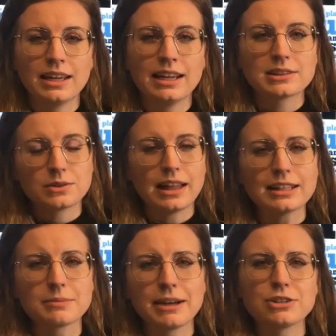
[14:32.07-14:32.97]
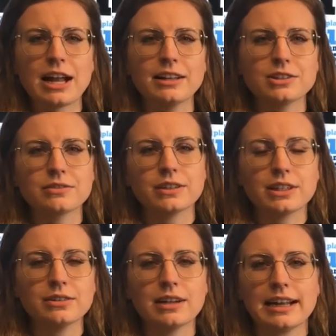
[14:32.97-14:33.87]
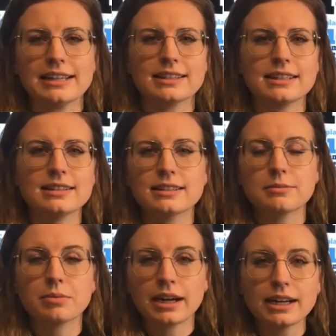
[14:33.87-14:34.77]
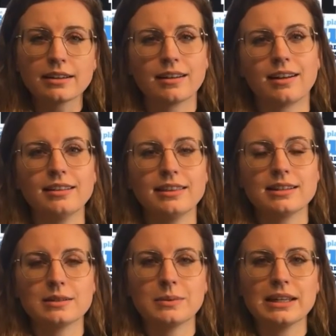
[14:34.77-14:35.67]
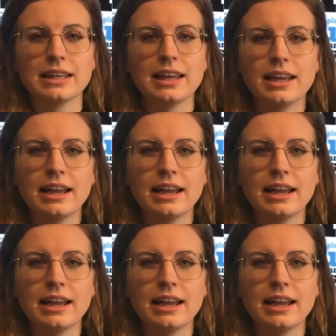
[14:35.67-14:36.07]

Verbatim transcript: And so that's my challenge for you guys is to pray to God this week